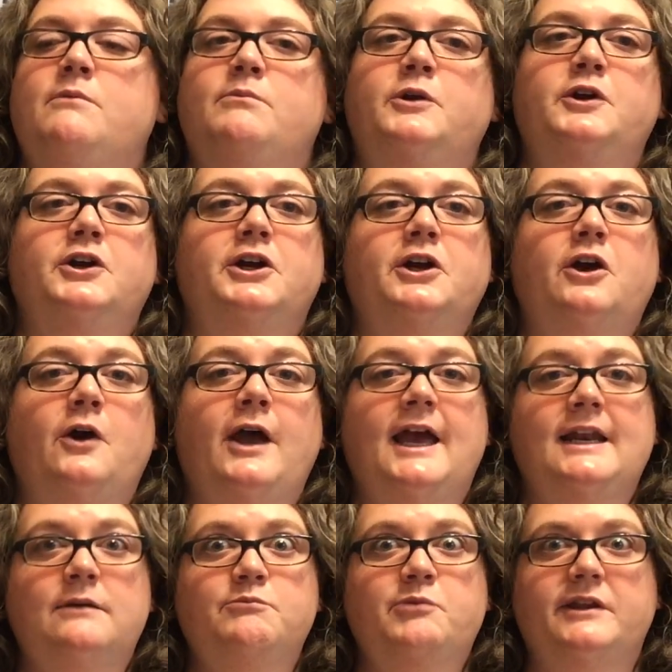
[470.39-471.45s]
But you're going to go
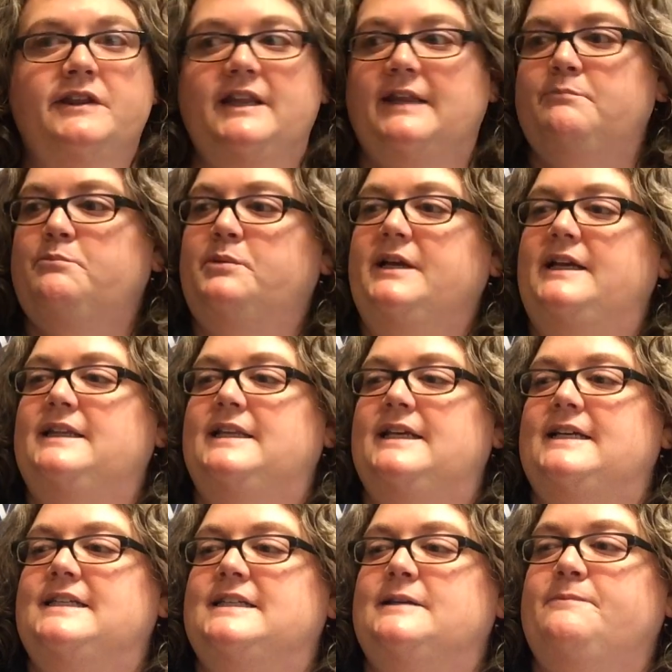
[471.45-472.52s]
ahead and blend
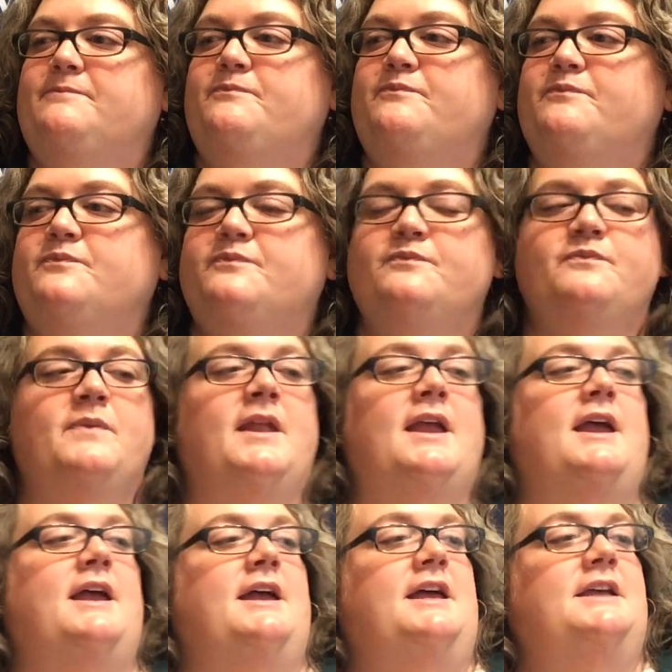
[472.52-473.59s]
this.
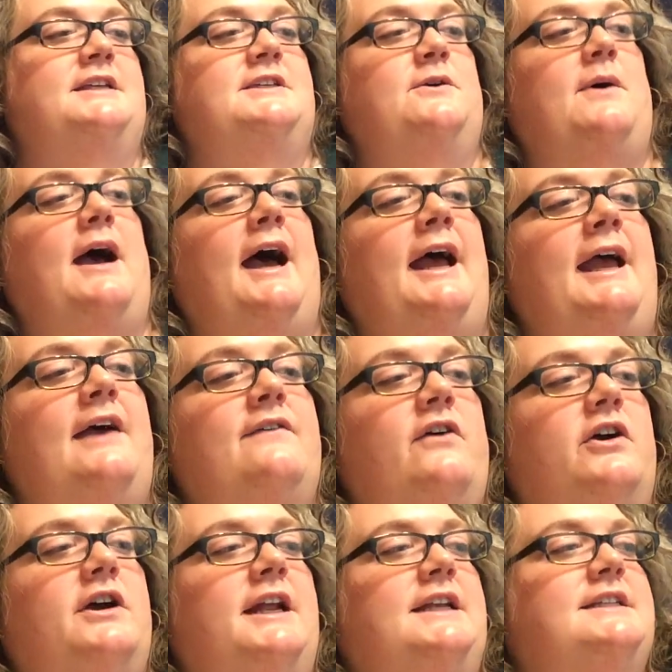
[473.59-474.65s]
So I have
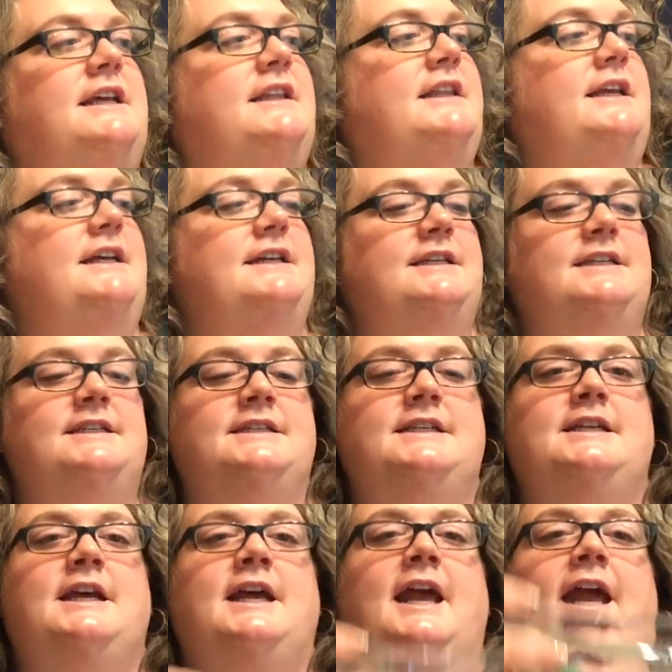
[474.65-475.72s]
already done
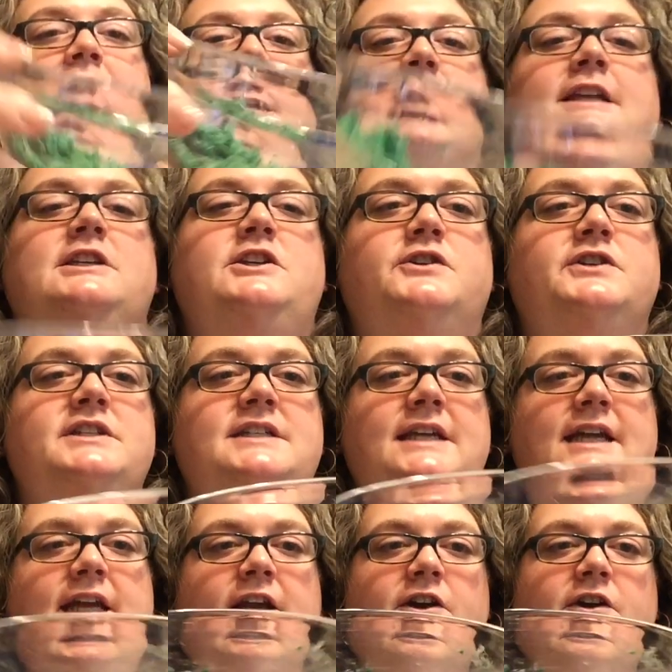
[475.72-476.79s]
this and you'll
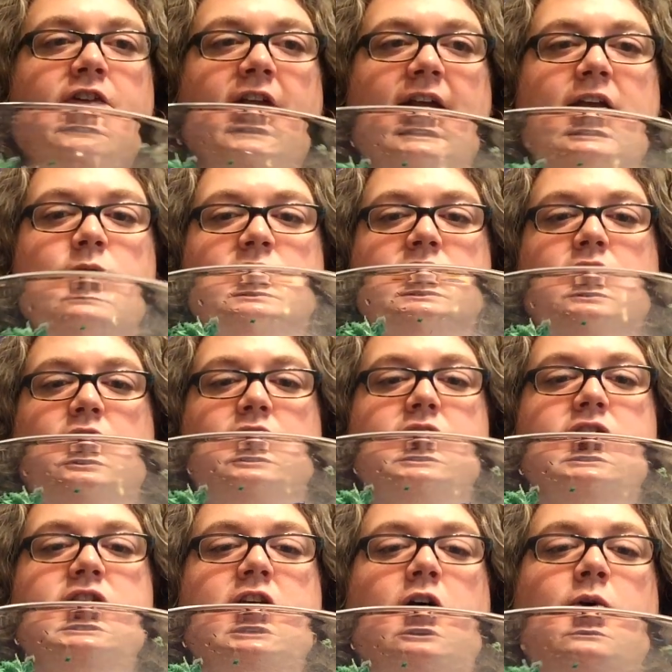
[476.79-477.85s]
see here the end
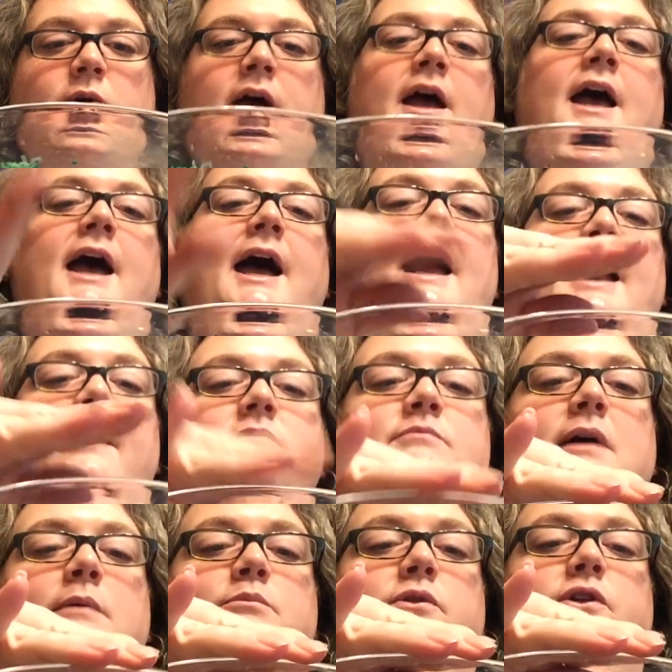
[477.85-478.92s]
result. So I have
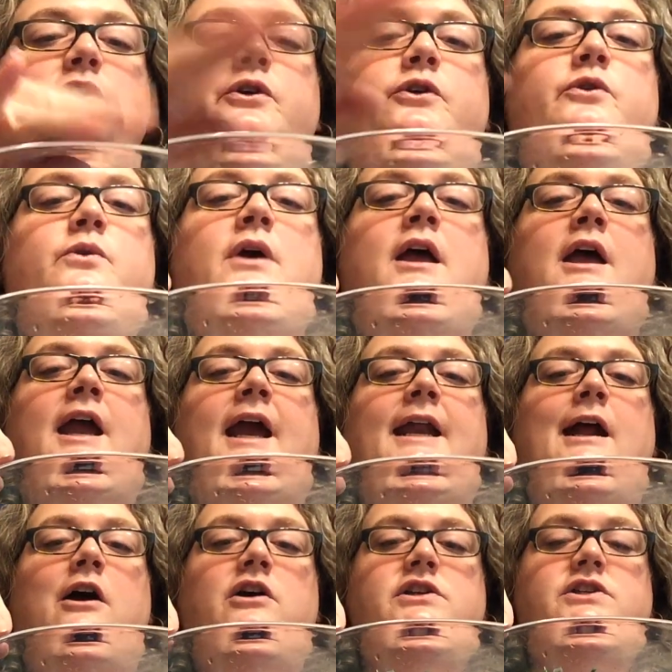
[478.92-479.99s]
my blue and
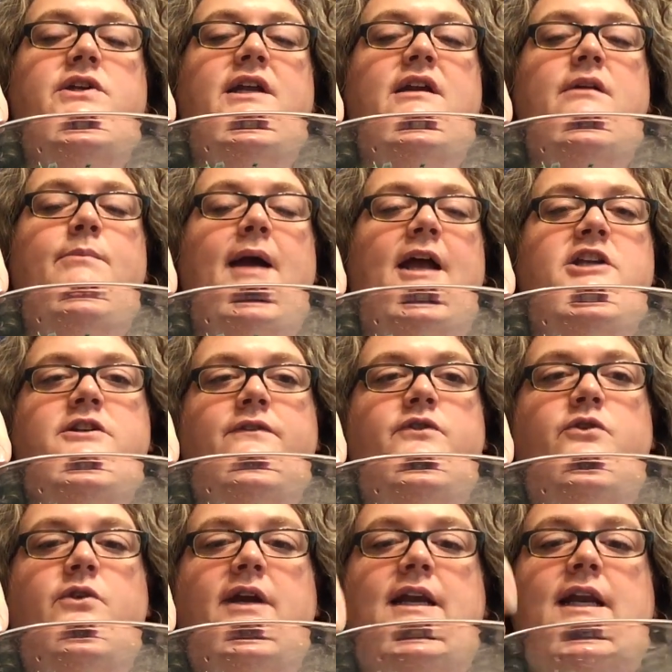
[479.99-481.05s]
I also did a batch of
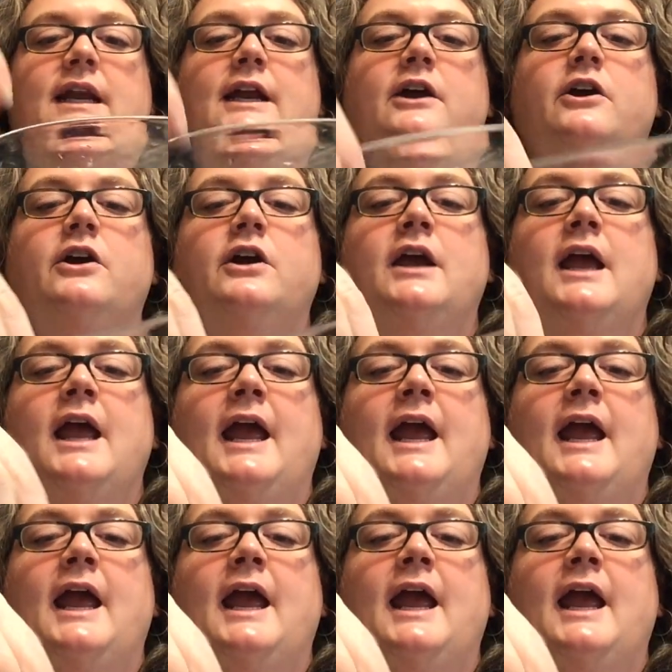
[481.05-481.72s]
green here.